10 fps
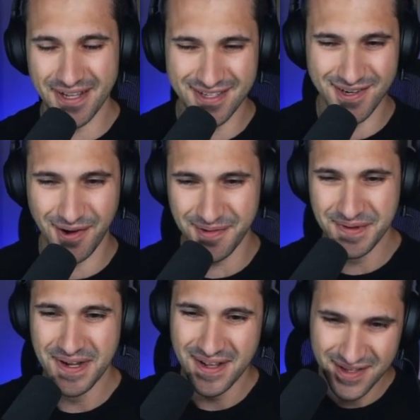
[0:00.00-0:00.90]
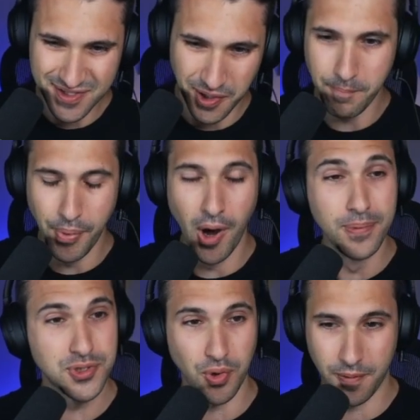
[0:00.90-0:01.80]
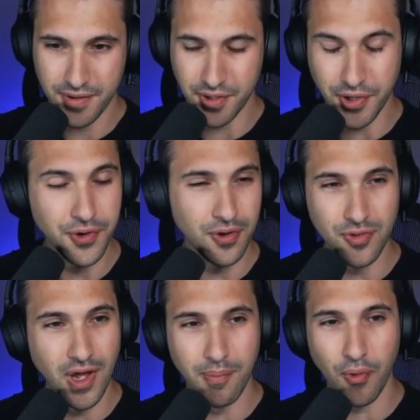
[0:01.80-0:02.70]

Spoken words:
get started. So Bulbasaur, good old number